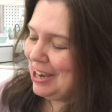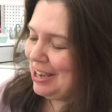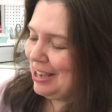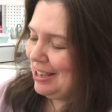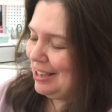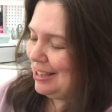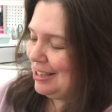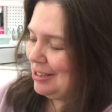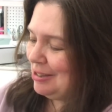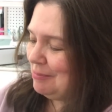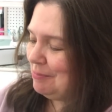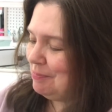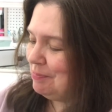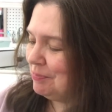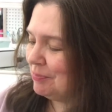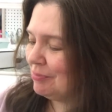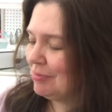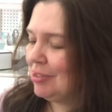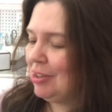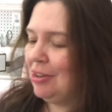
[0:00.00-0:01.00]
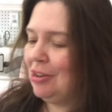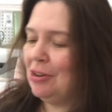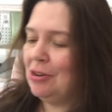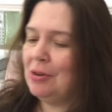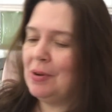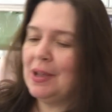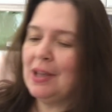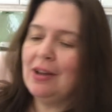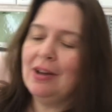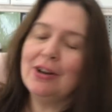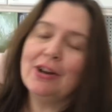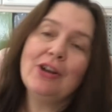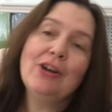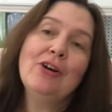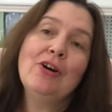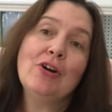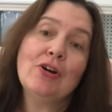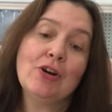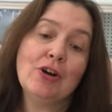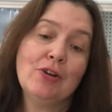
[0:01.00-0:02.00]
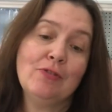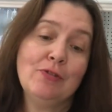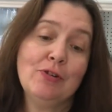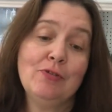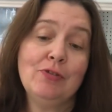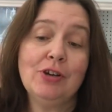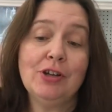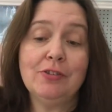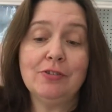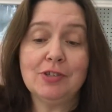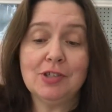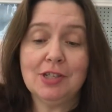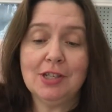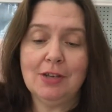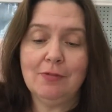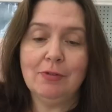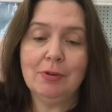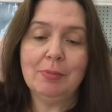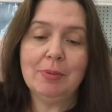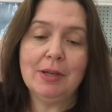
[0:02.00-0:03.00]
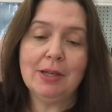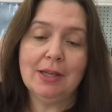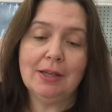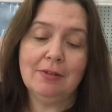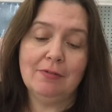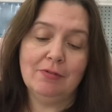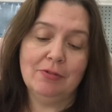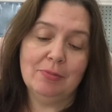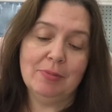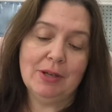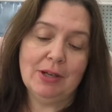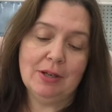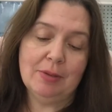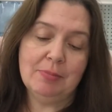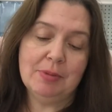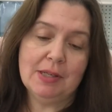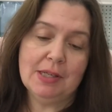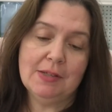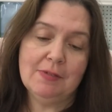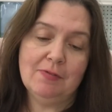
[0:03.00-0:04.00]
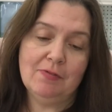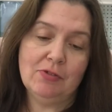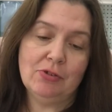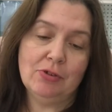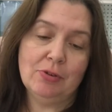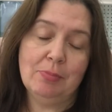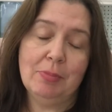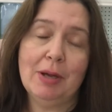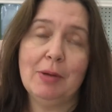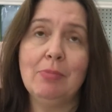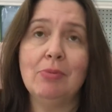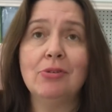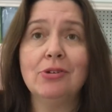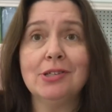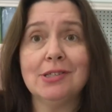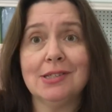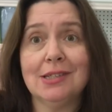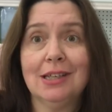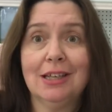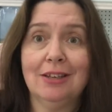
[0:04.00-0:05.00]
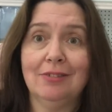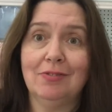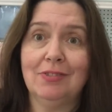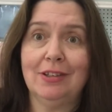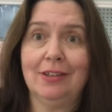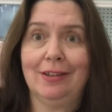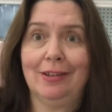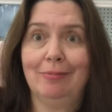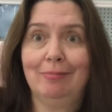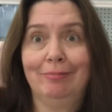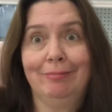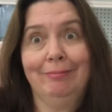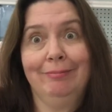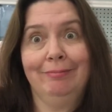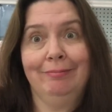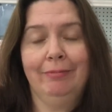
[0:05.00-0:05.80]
um, oh, I got a card for Father's Day for my for my hubby, for my boys to give to him,